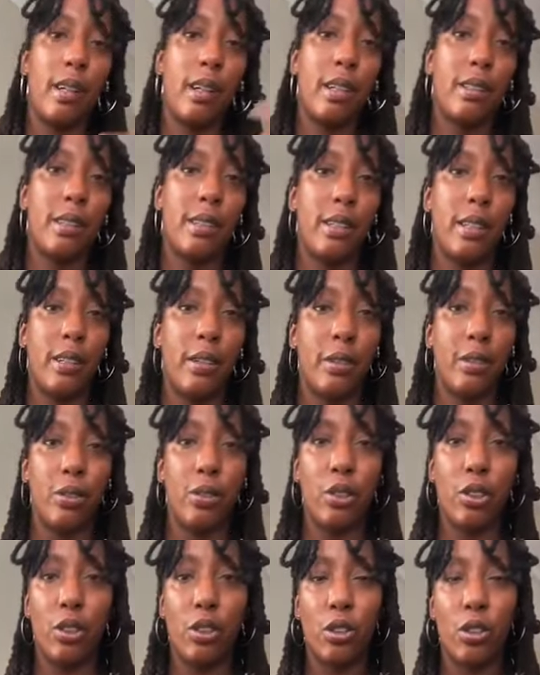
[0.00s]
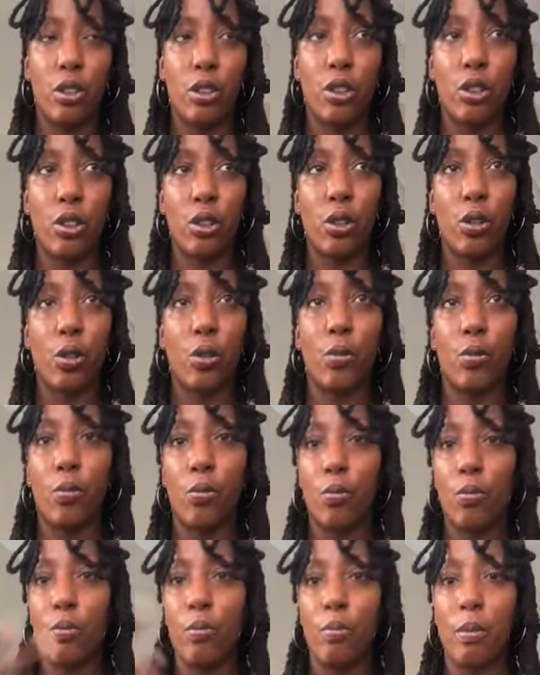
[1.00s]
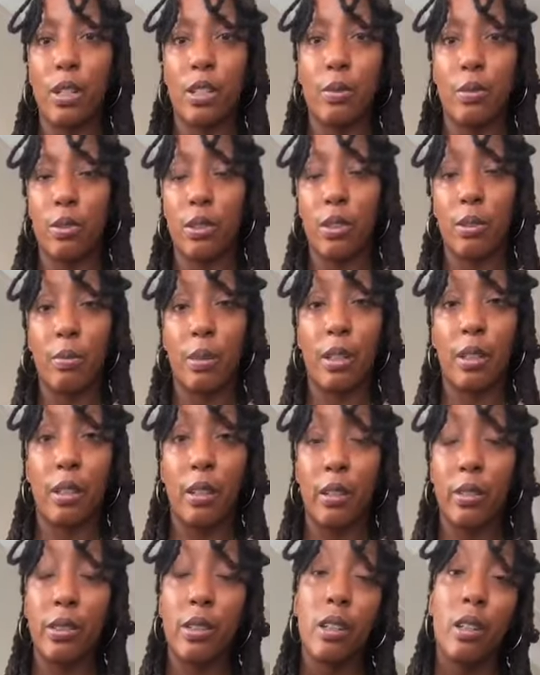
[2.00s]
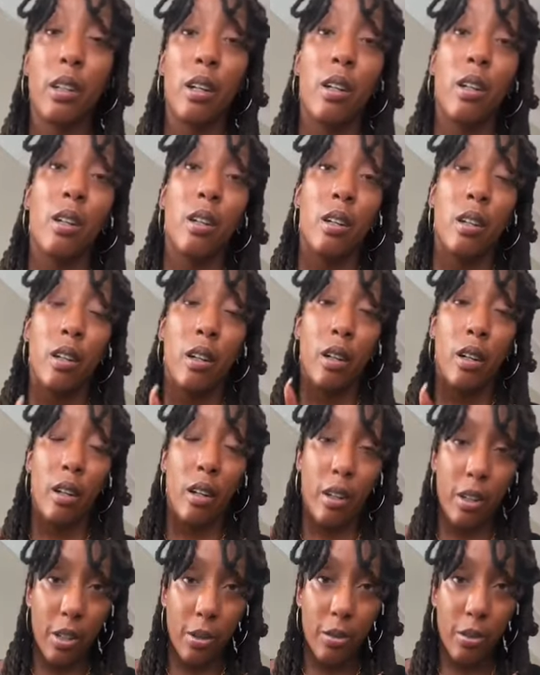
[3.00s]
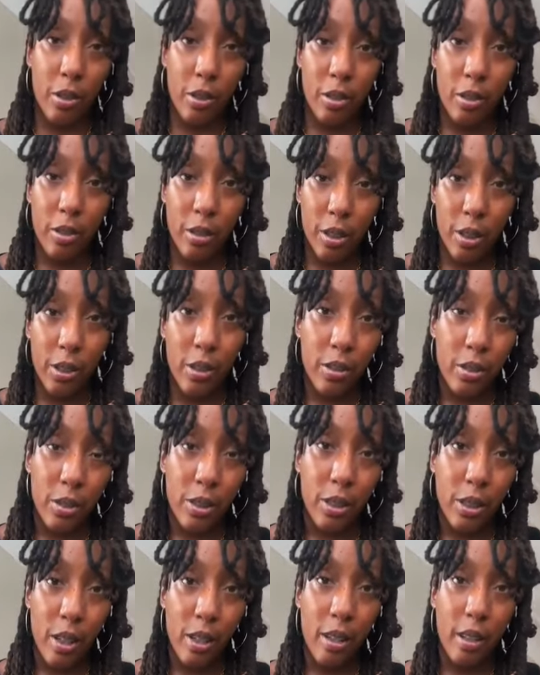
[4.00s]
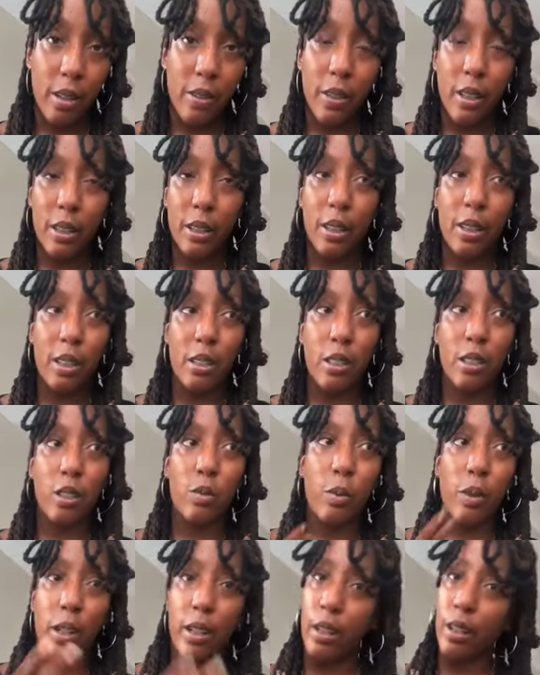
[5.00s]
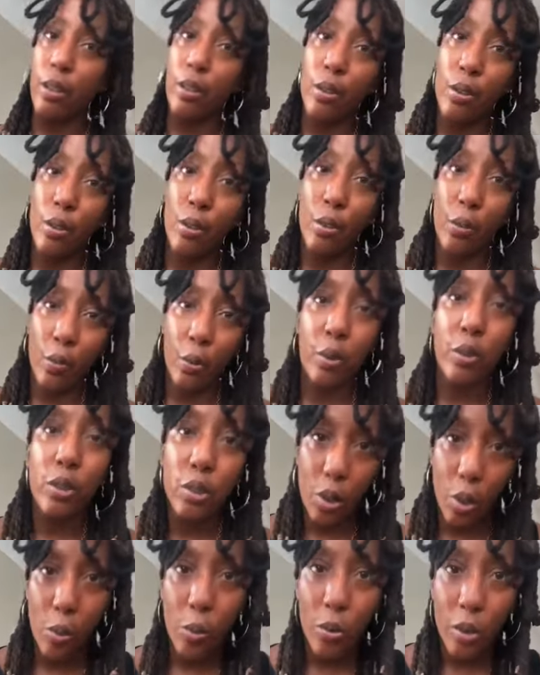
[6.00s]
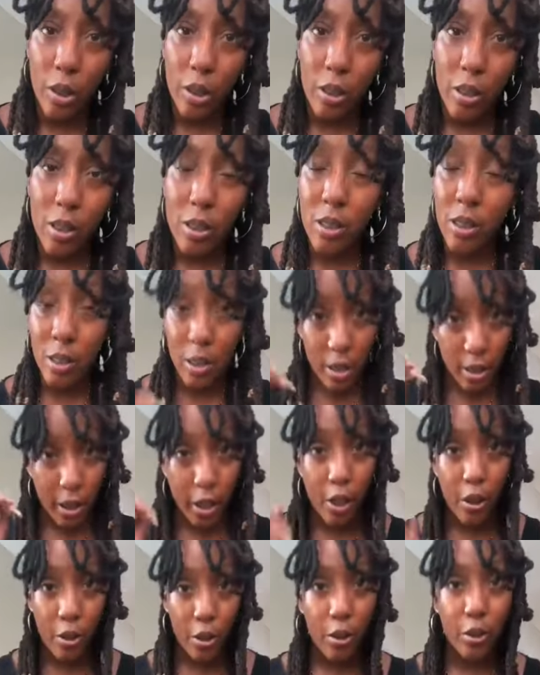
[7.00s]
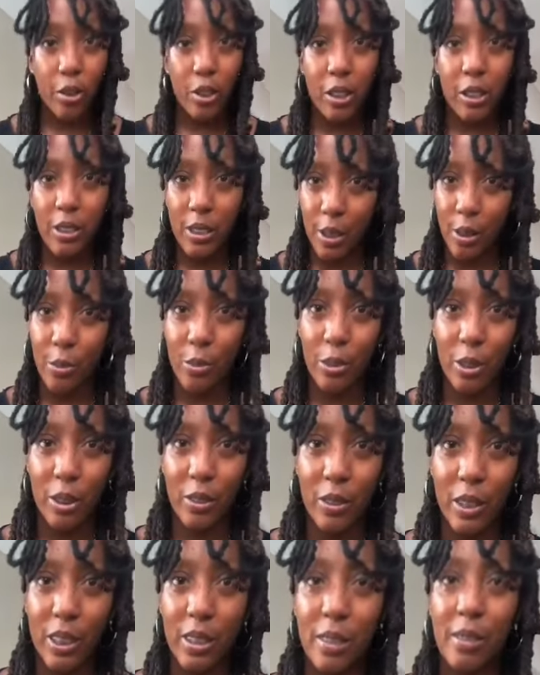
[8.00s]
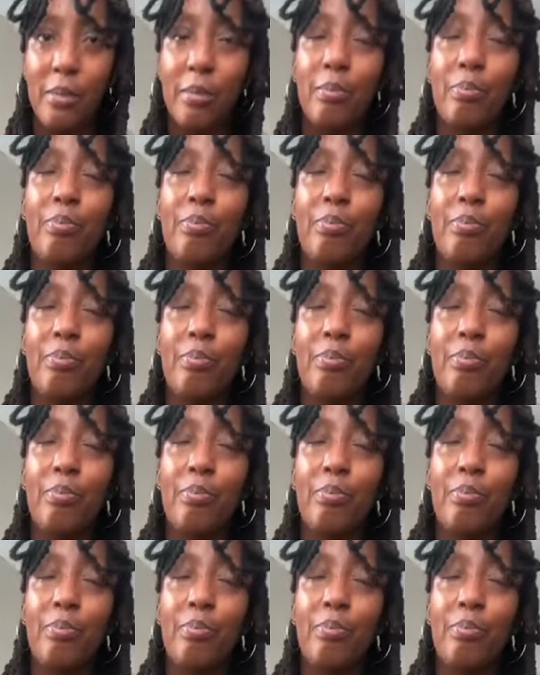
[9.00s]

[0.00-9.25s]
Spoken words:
idea that you shouldn't just go mess with somebody else. Then there's a saying that the easiest way to get over someone is to get under someone, right?